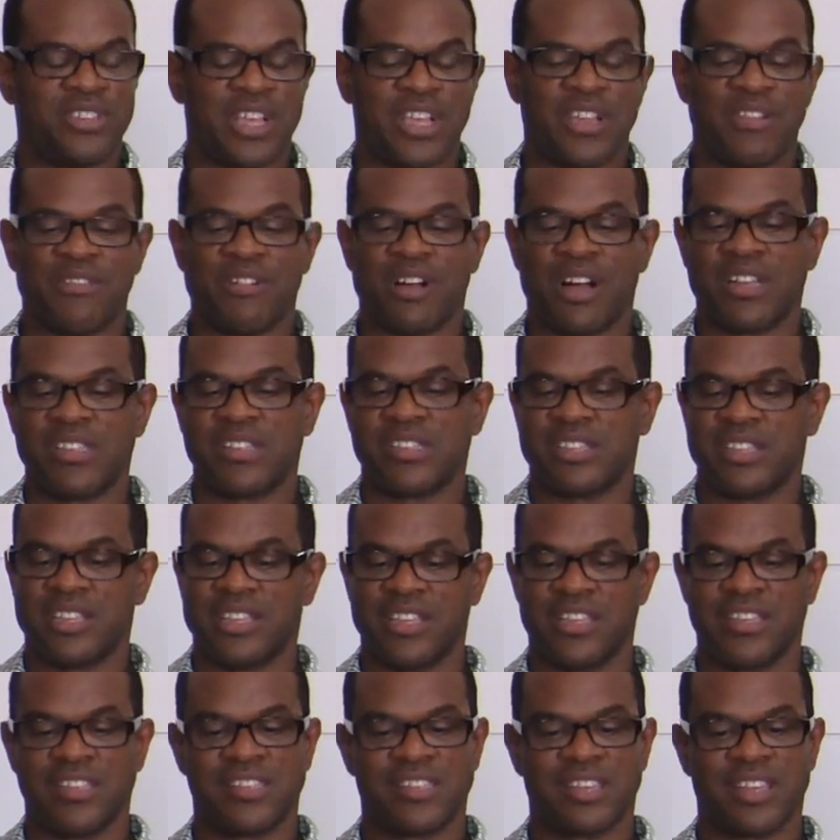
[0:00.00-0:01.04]

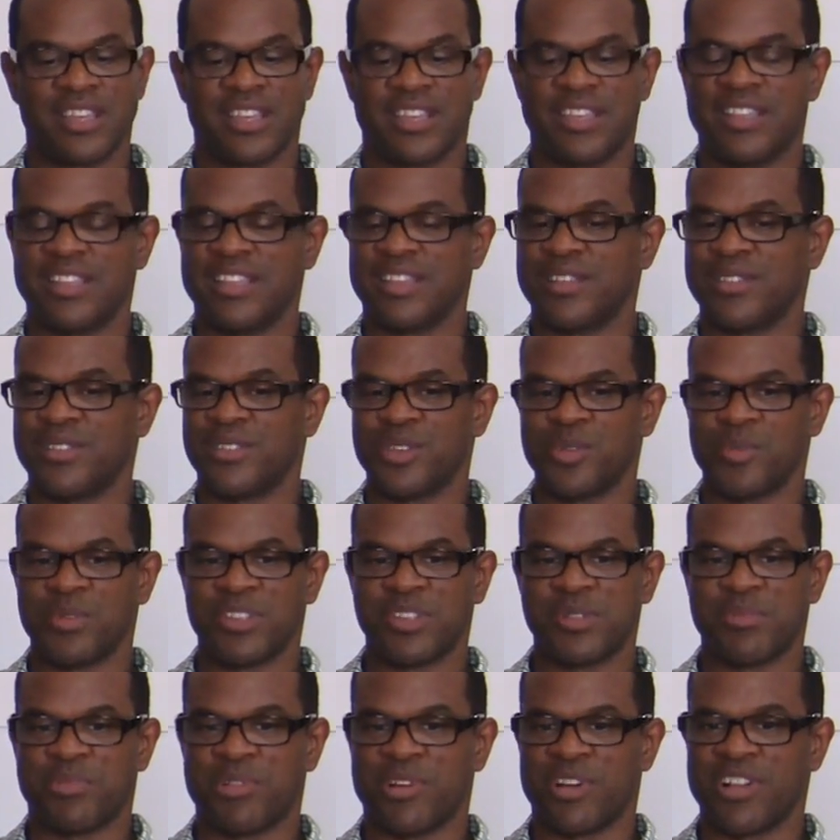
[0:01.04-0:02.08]
Generosity is like, you know, so
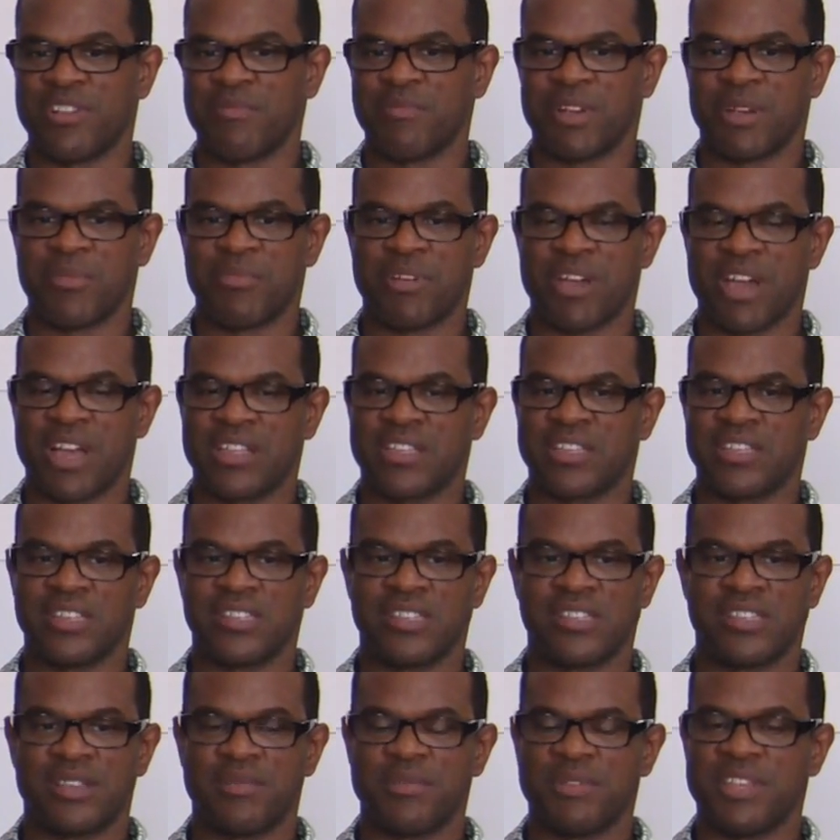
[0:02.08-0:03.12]
much a part of my
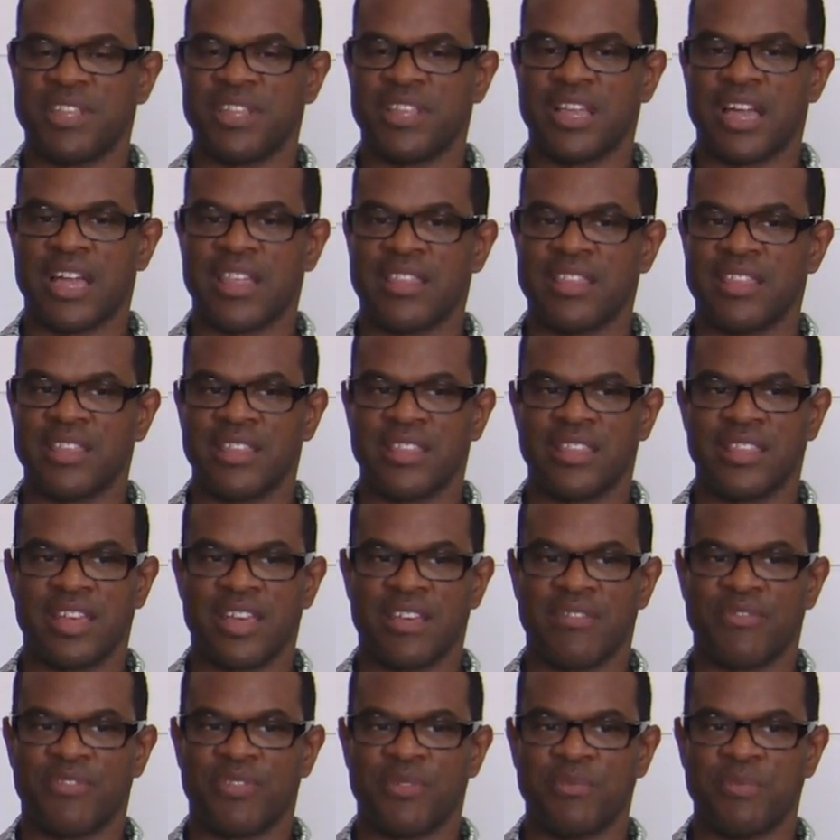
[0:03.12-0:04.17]
practice. I mean, I think
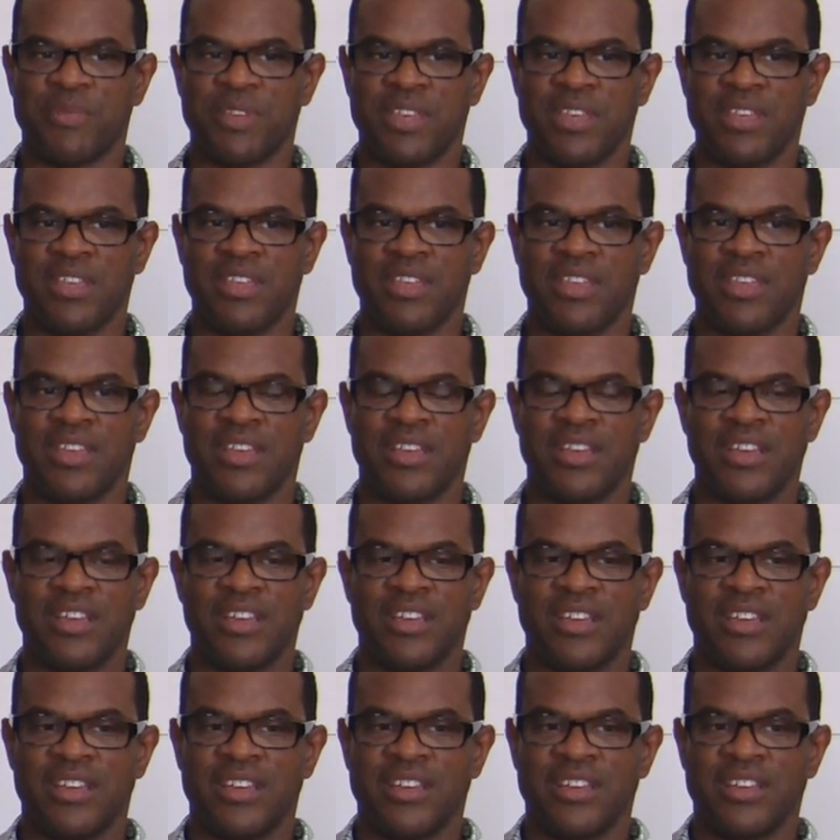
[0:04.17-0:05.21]
that for me,
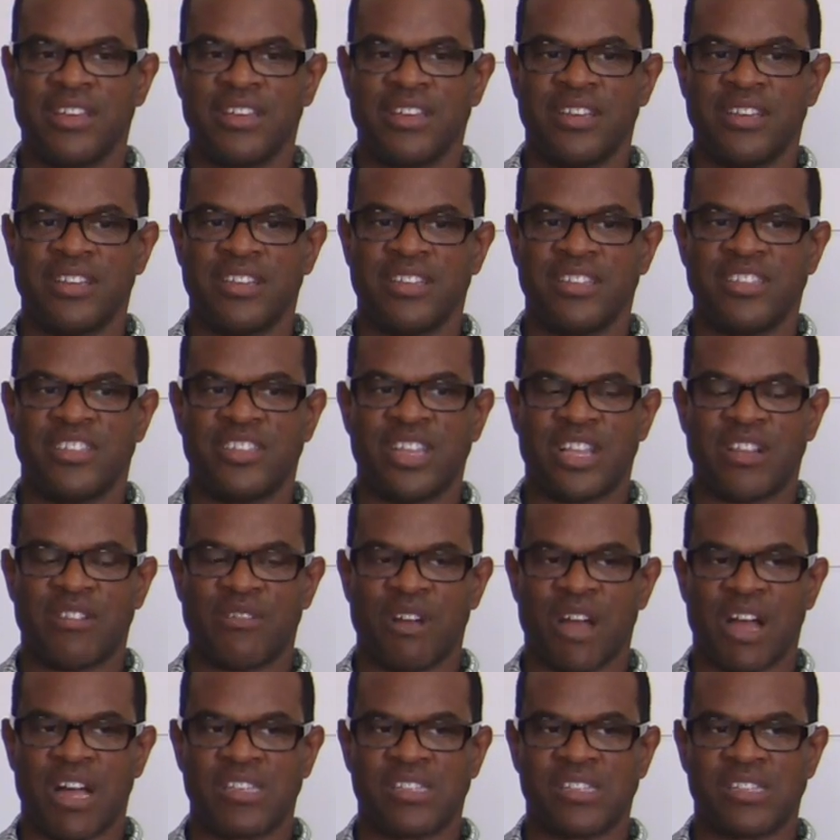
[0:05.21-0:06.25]

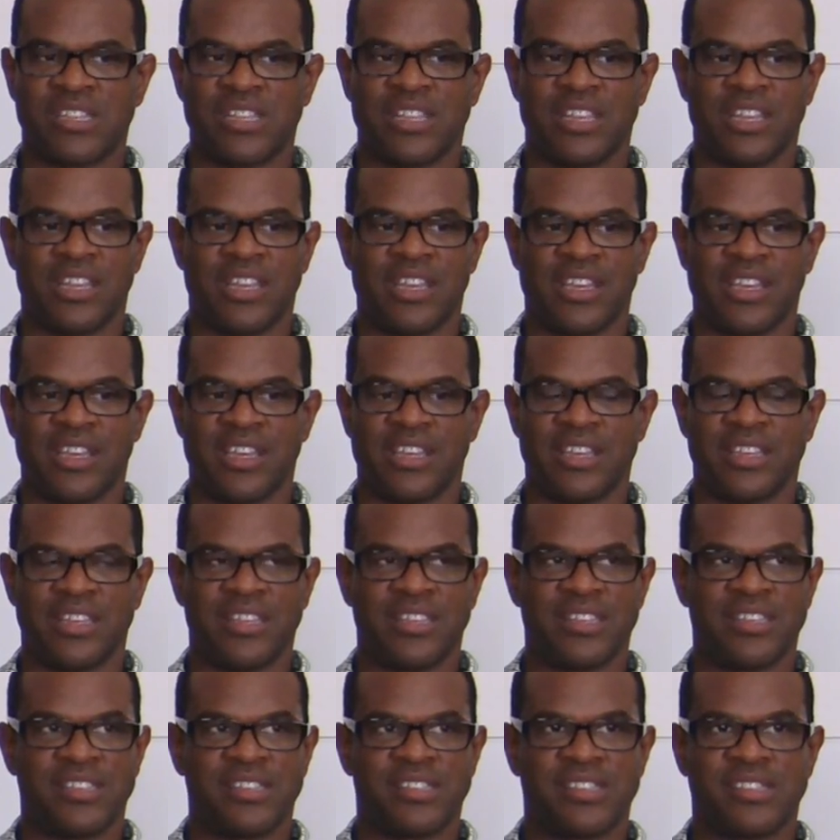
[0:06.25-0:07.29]
generosity
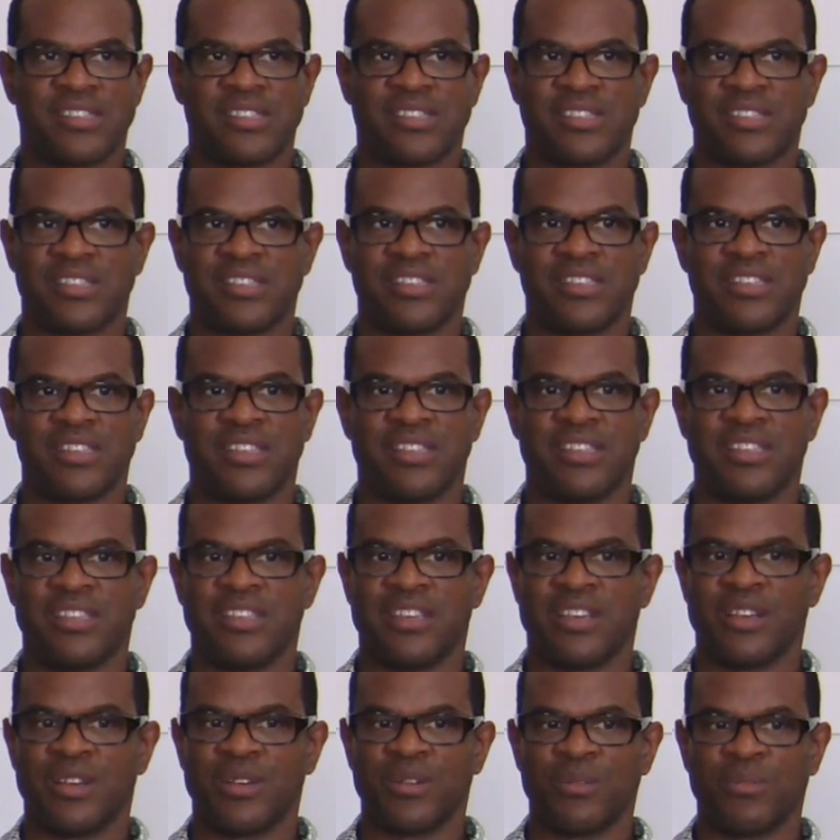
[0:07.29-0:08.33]
is, you
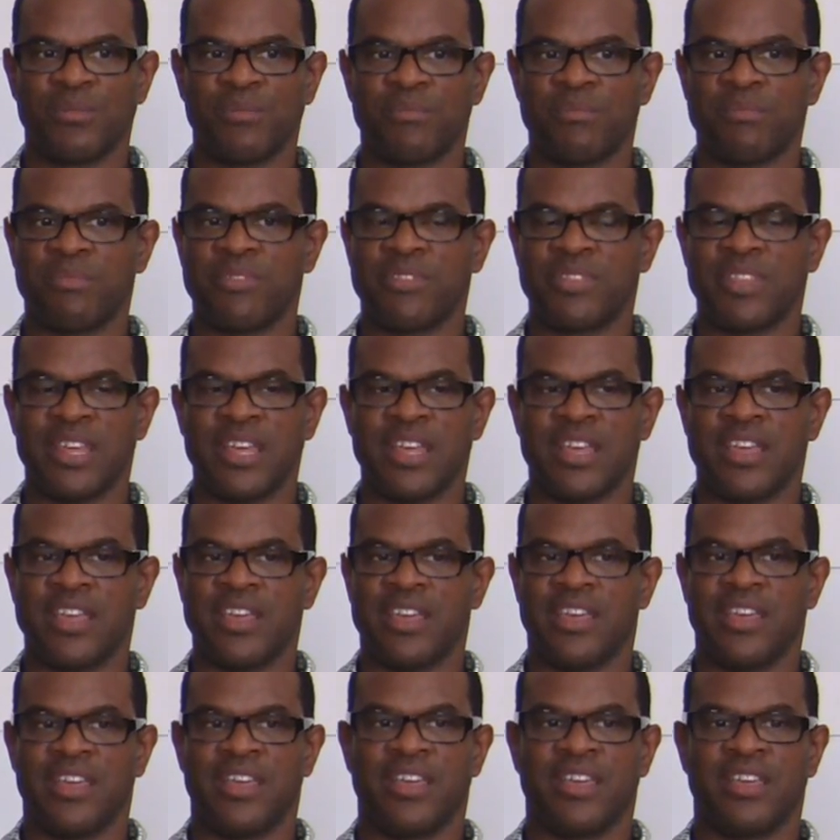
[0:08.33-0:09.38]
know,
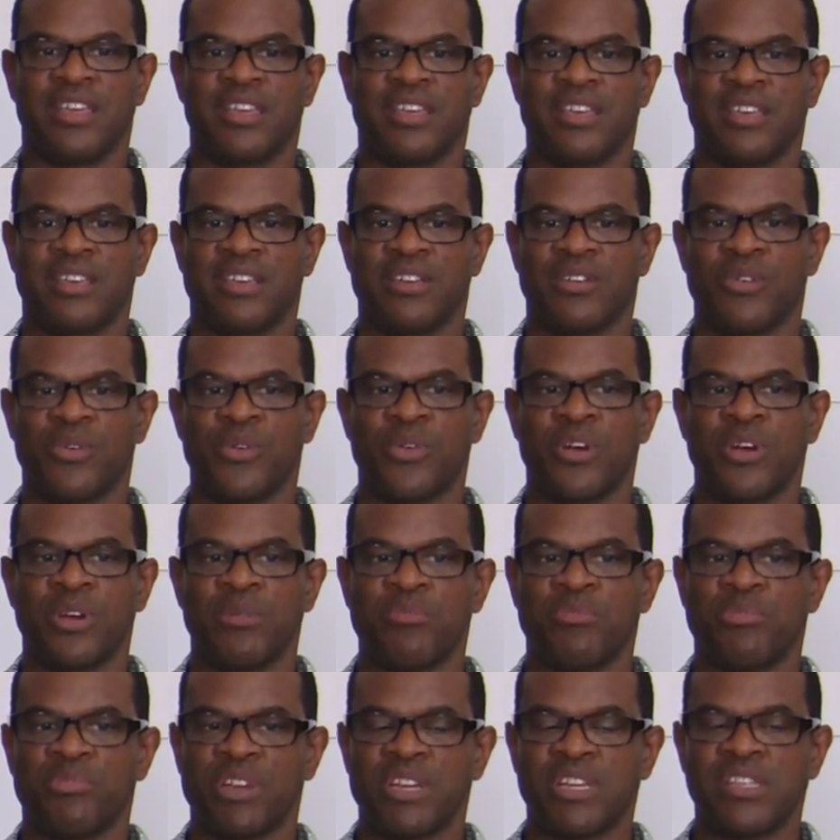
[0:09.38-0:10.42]
thinking or
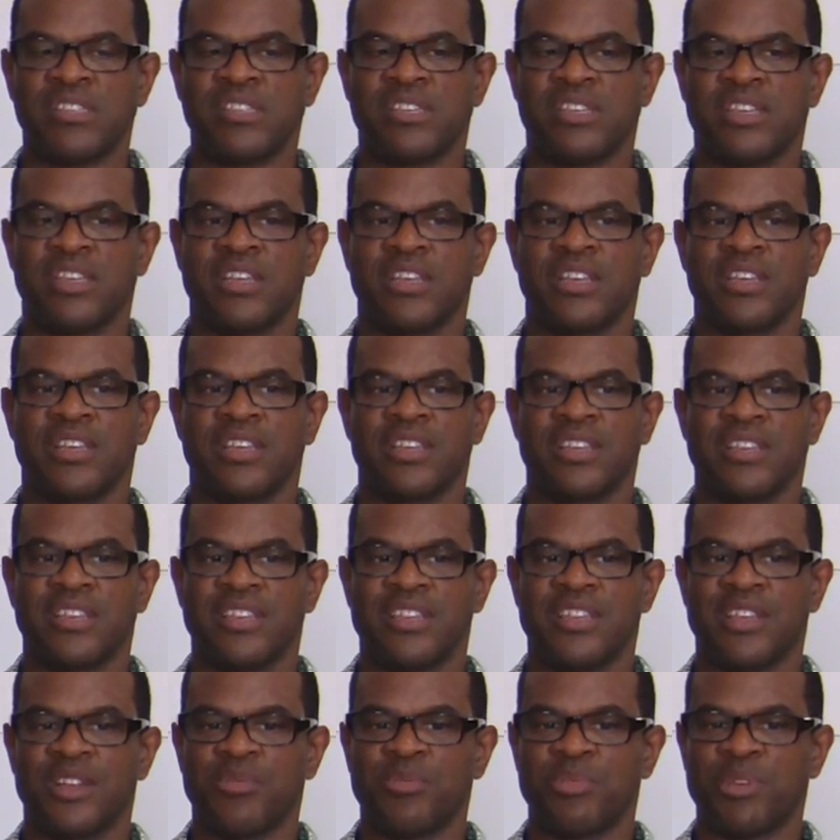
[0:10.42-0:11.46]
embracing,
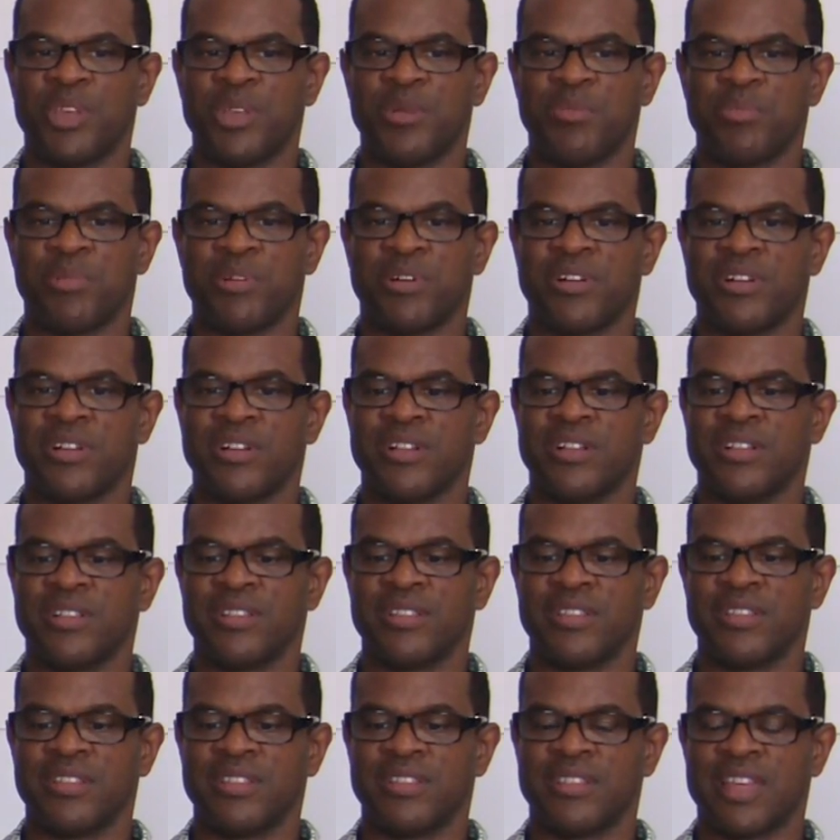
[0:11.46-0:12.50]
you know, people
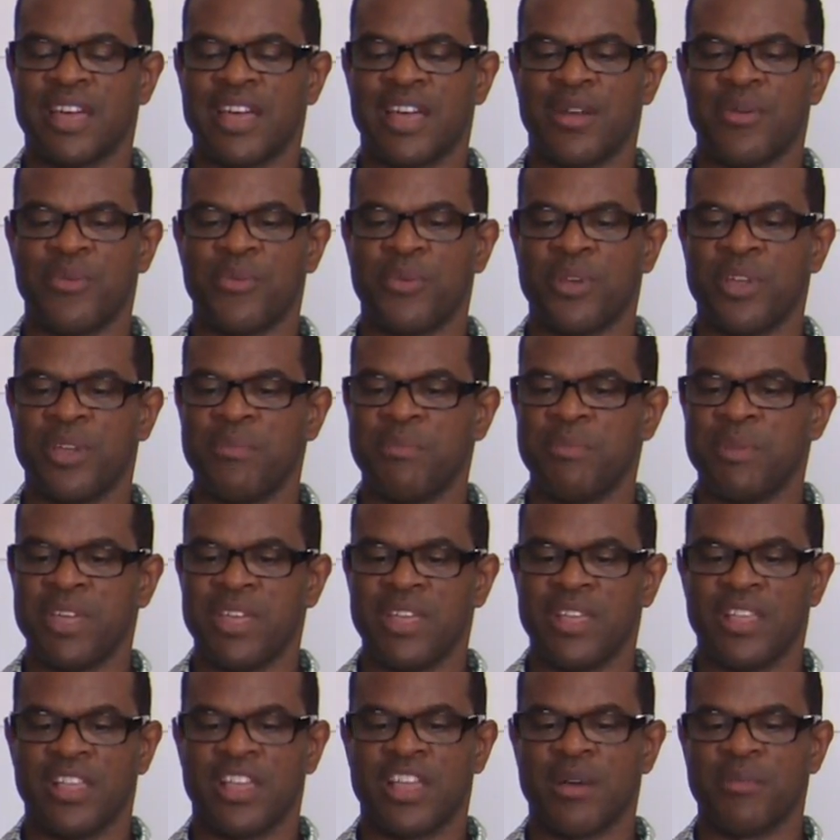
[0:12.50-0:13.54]
that we
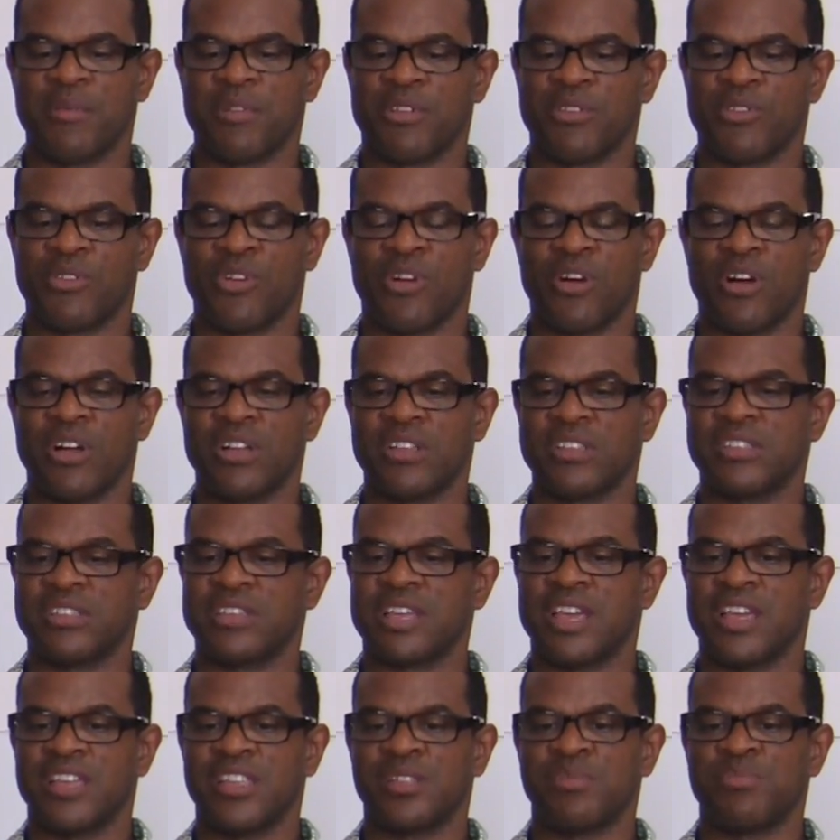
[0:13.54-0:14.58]
meet and come across
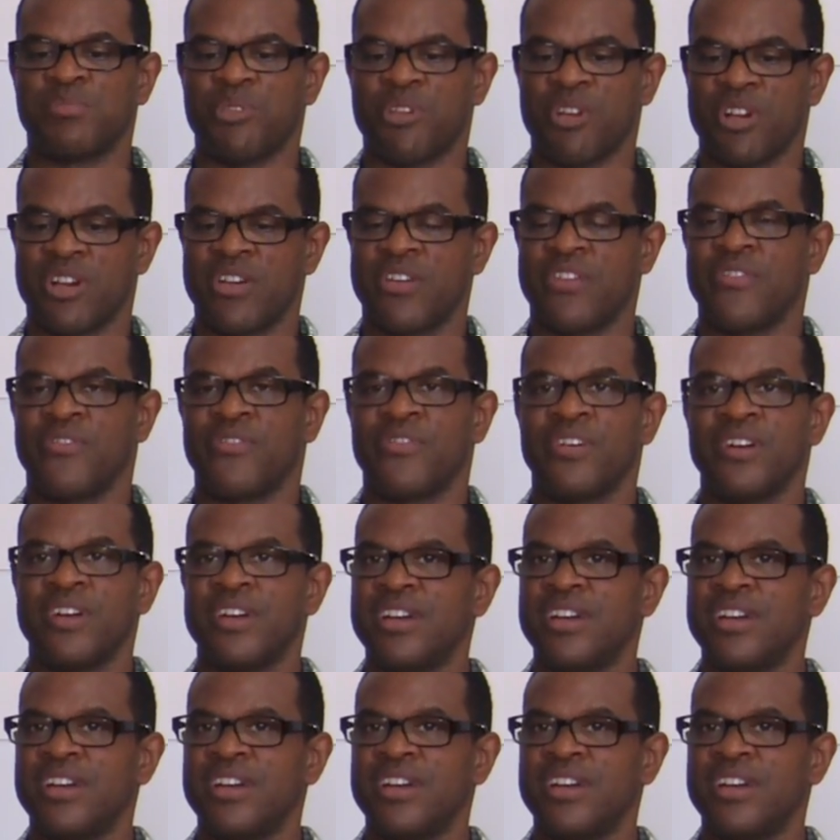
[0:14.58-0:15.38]
as part of,